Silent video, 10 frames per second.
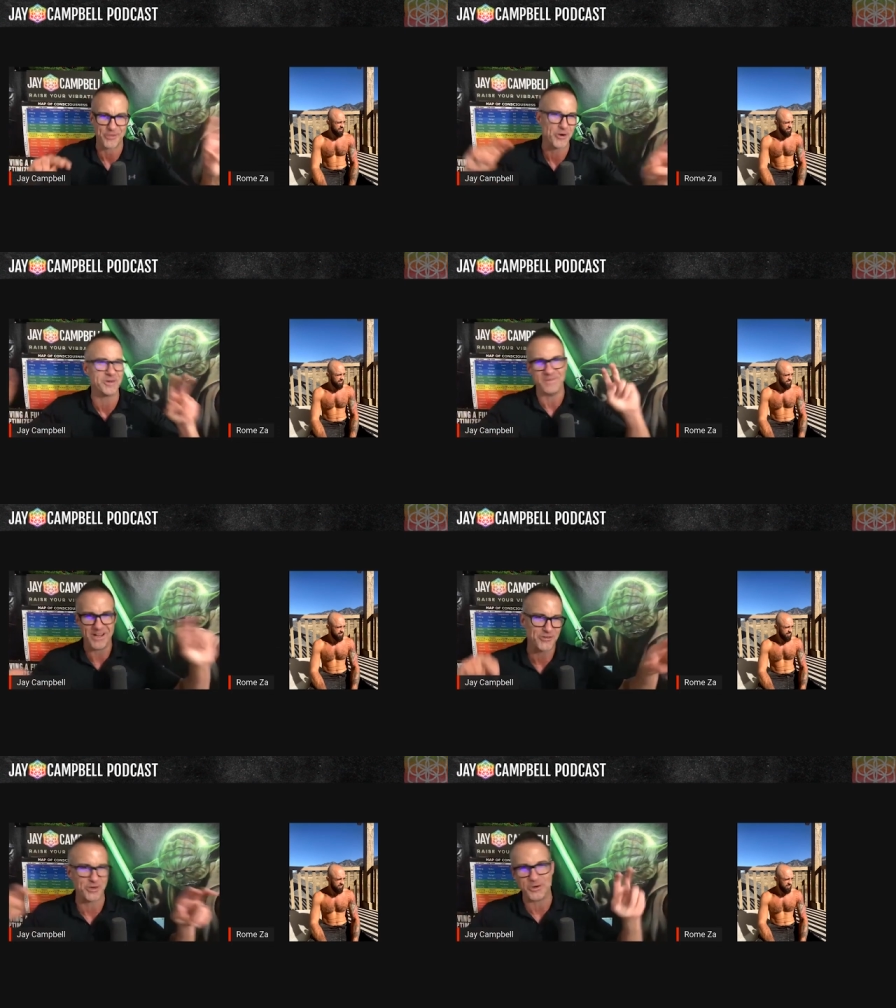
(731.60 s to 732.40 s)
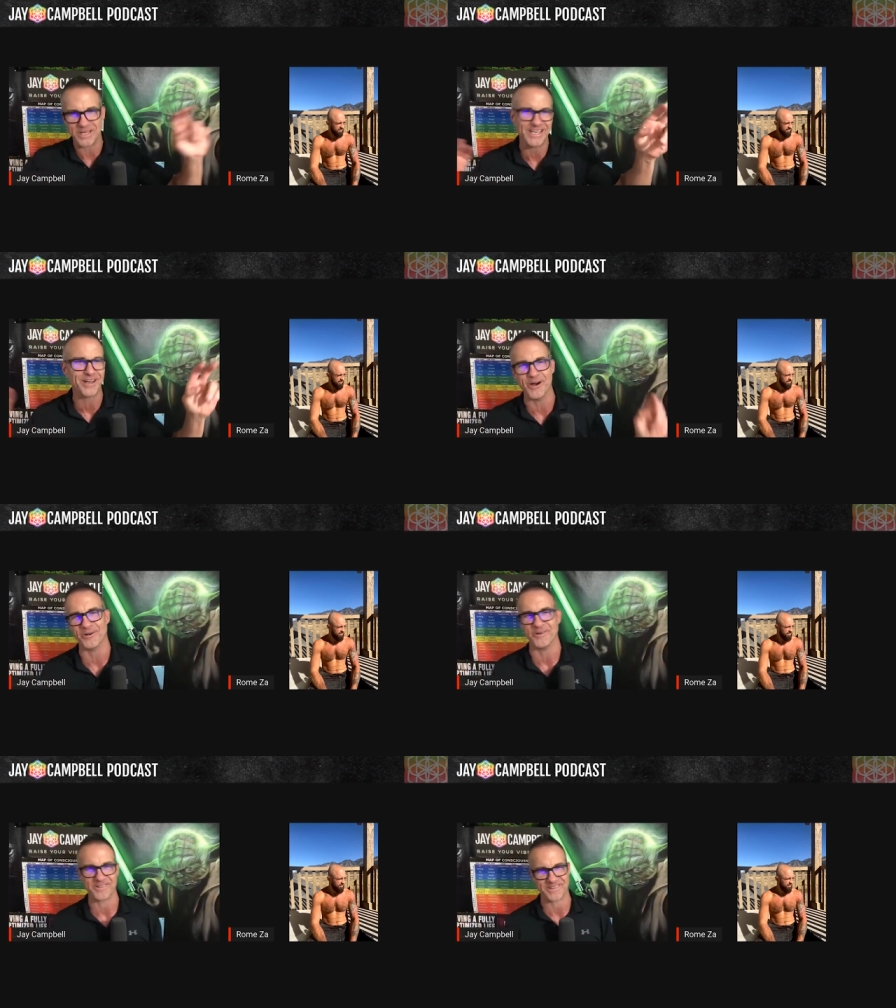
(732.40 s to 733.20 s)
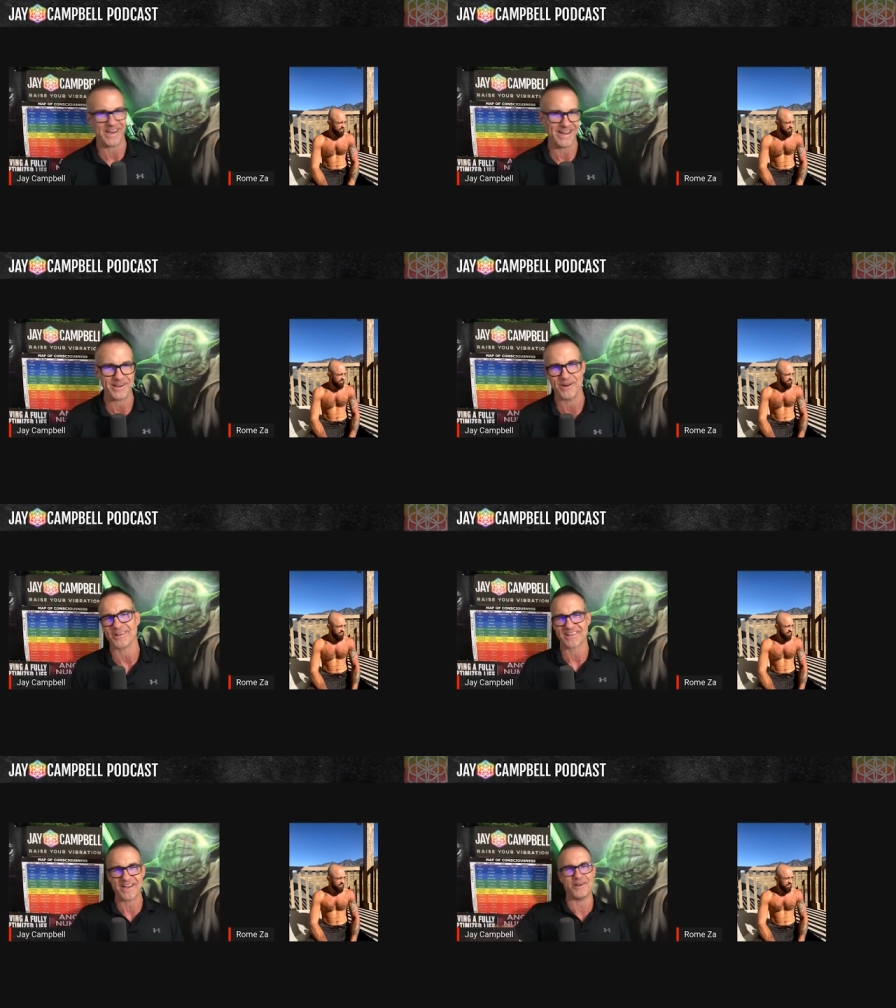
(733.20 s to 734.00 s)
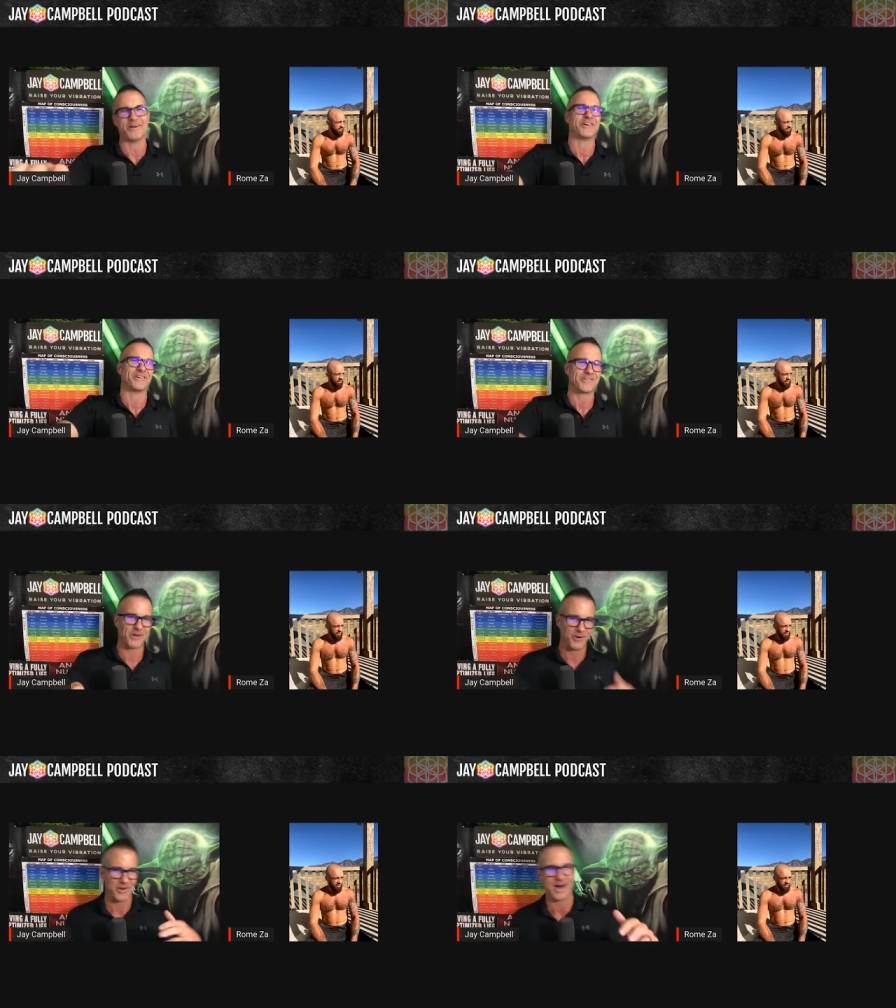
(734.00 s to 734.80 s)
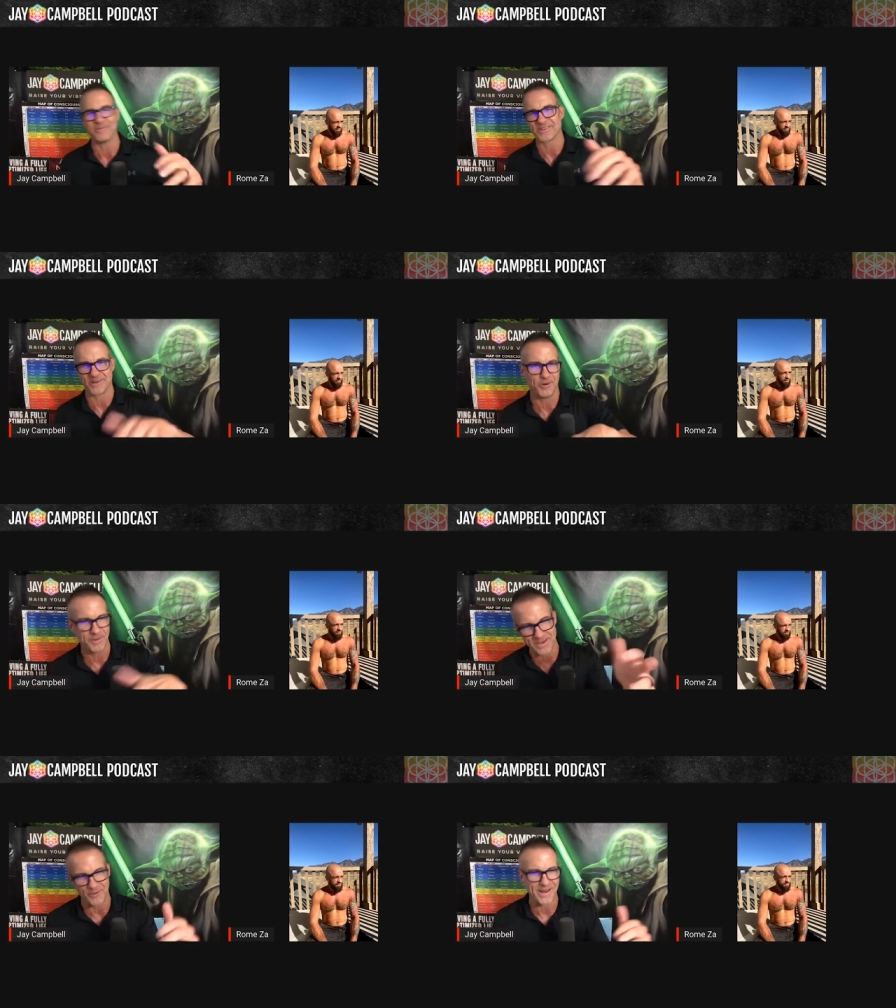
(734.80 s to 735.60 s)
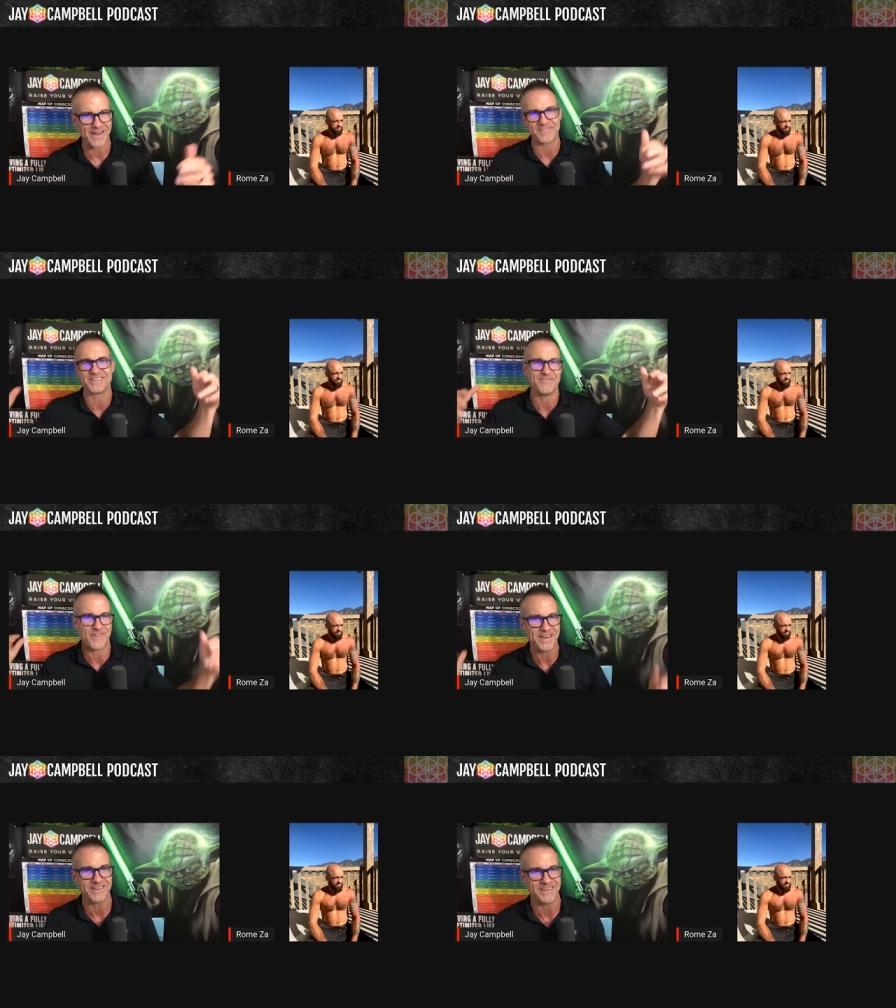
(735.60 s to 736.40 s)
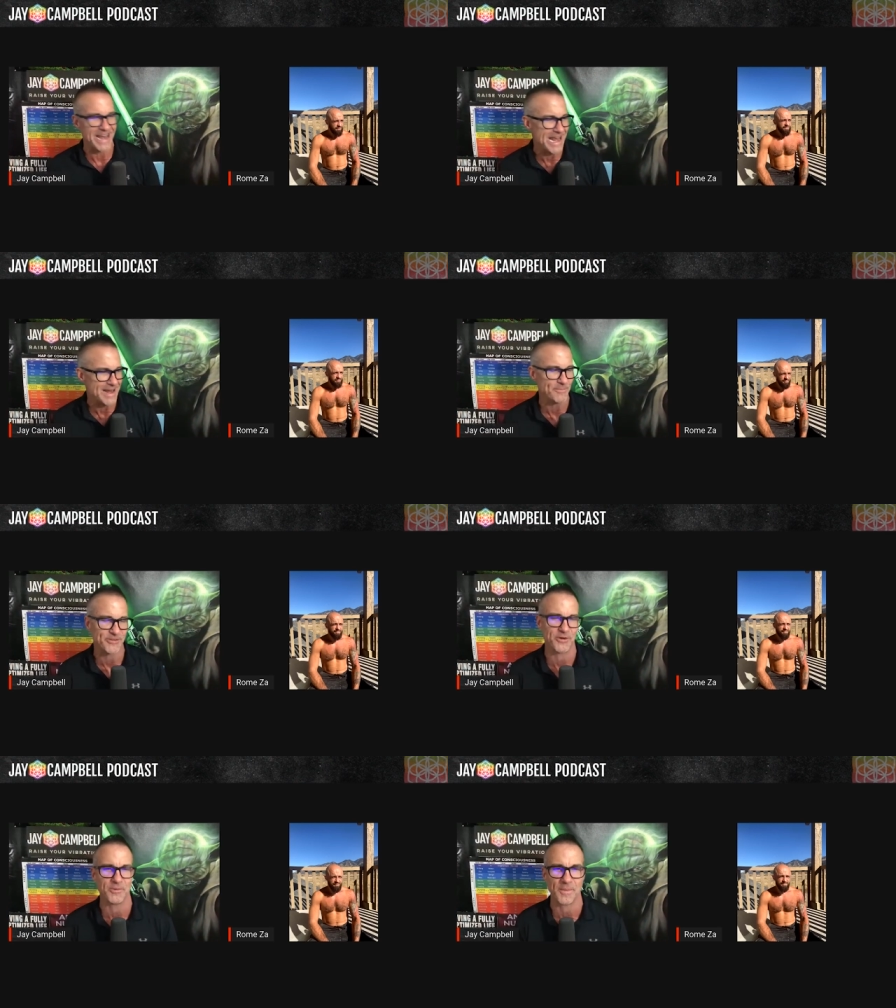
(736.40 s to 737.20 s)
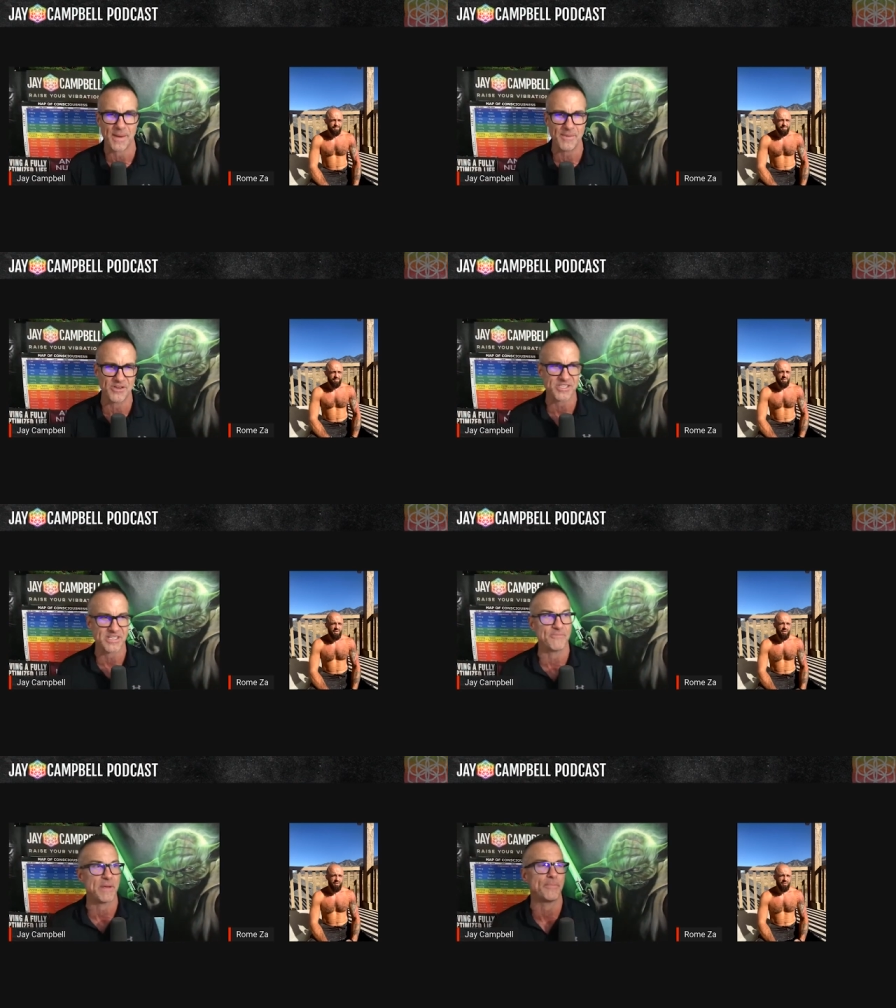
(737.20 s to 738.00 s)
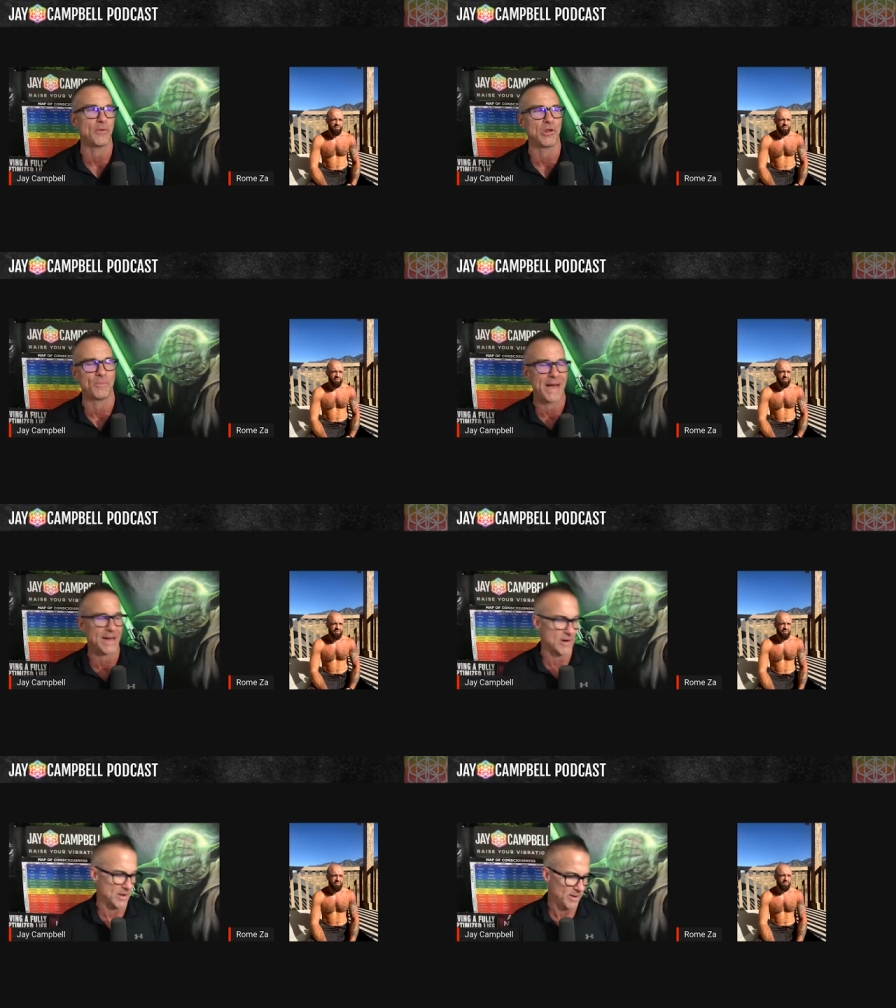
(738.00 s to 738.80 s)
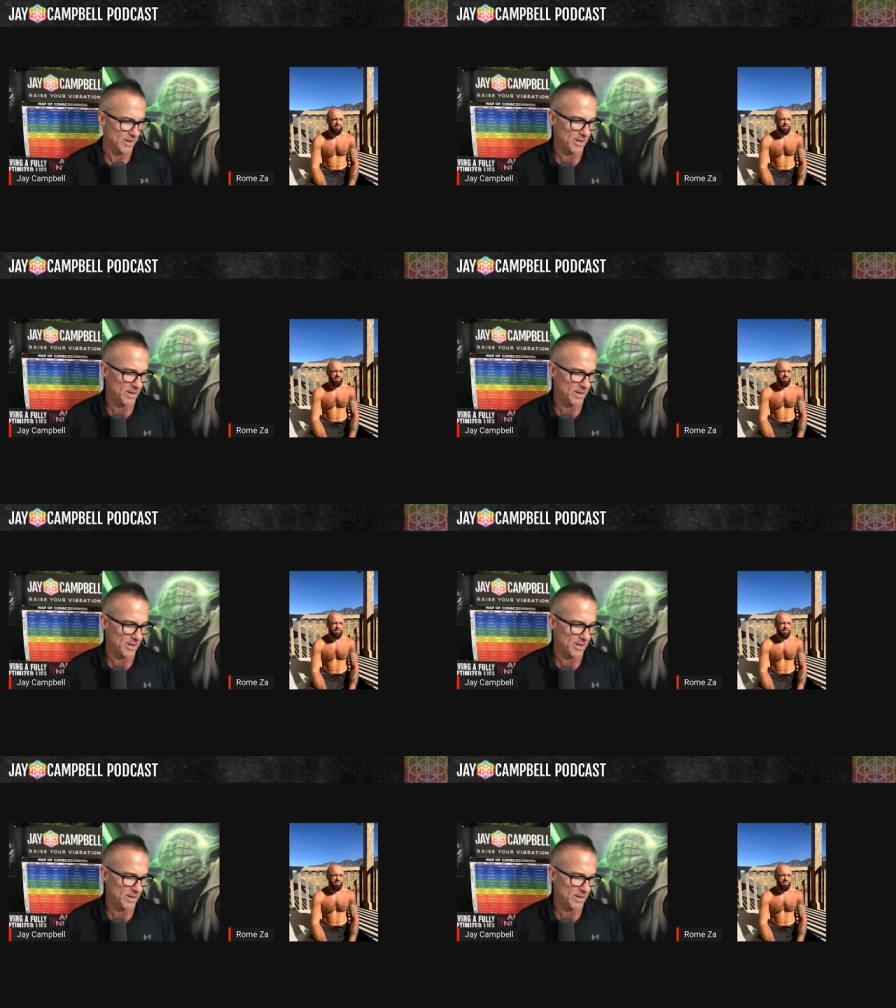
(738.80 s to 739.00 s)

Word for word: third dimensional ego state, you know, because I know you're a soul and I'm a soul, but you know, we have these invented names. So maybe just give yeah. people a little background.